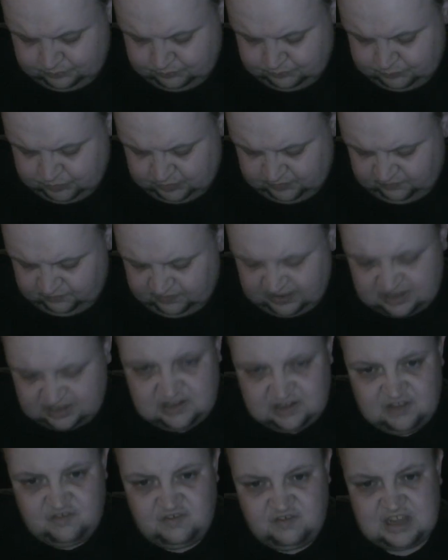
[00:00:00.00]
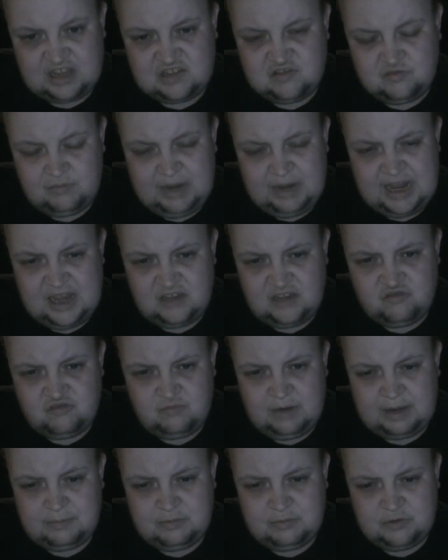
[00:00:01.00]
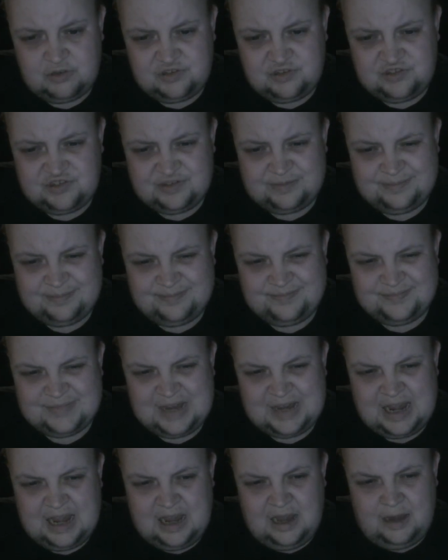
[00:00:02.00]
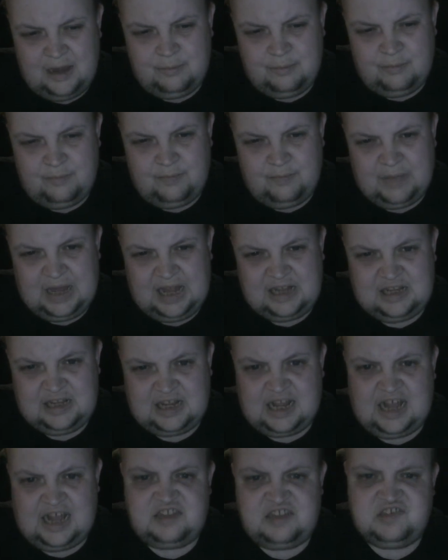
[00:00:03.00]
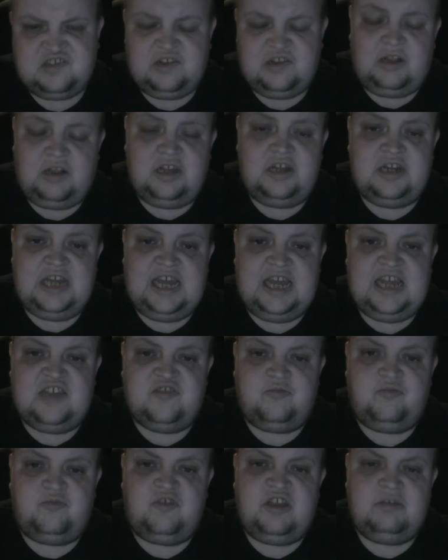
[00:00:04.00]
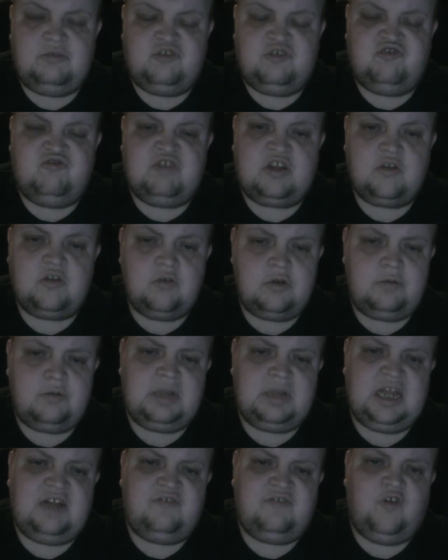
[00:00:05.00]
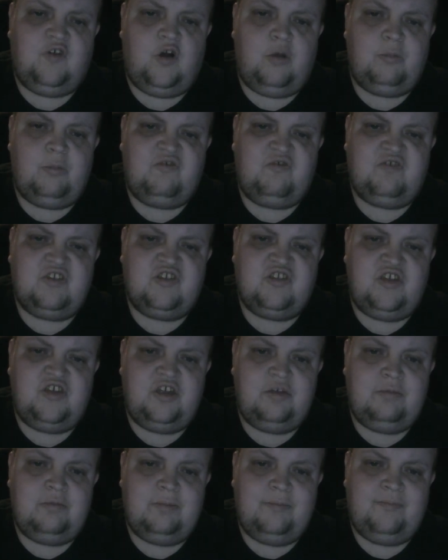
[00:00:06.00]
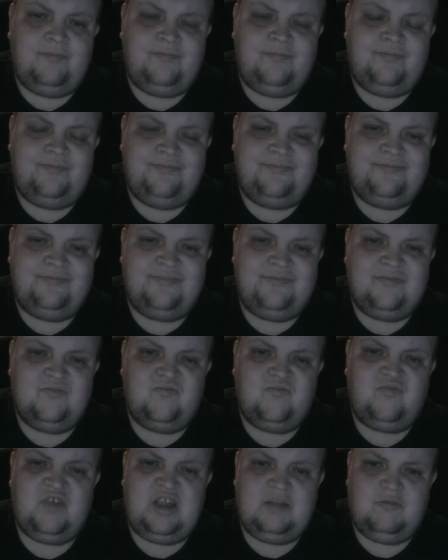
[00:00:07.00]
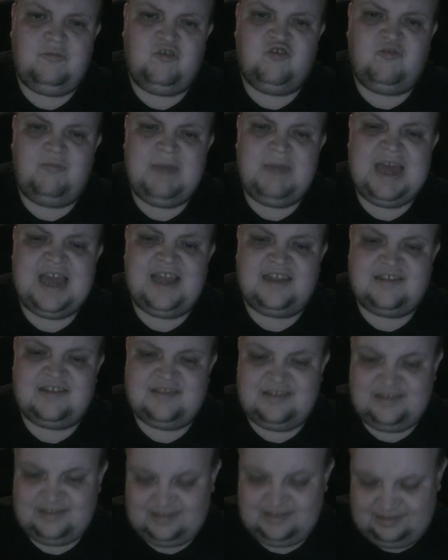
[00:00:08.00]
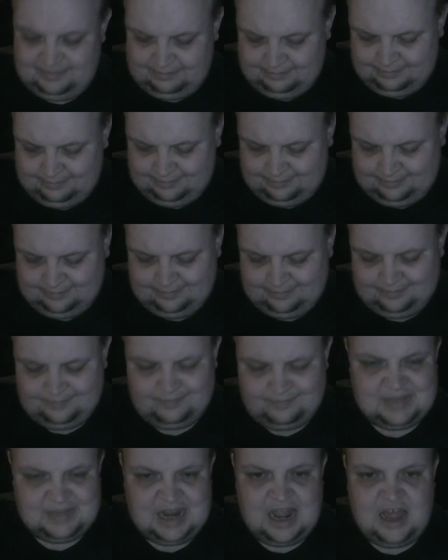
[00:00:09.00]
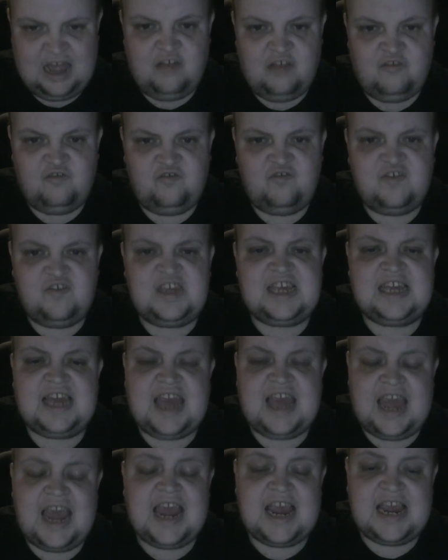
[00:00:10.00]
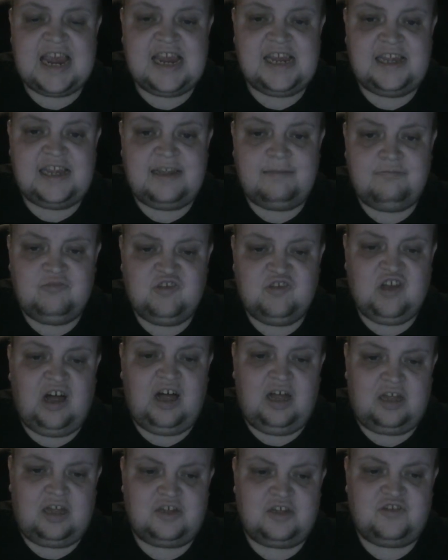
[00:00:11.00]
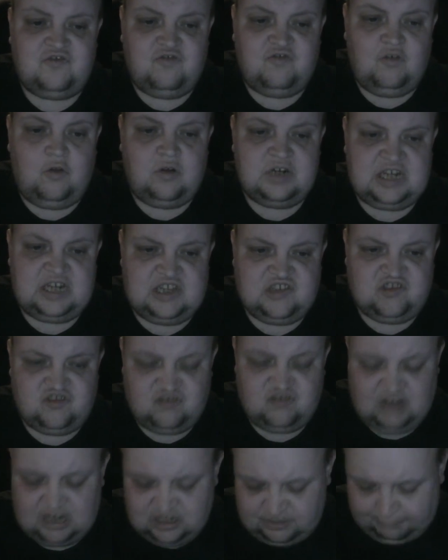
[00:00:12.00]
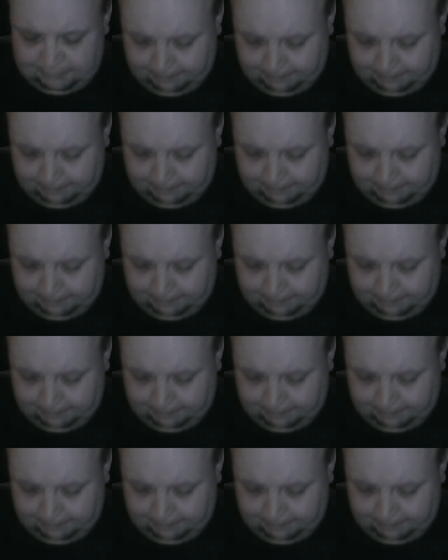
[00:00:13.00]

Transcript: fact it affects range weapons, and the Castellan is pretty much the gun platform of the two, pretty much makes it the key target for this stratagem.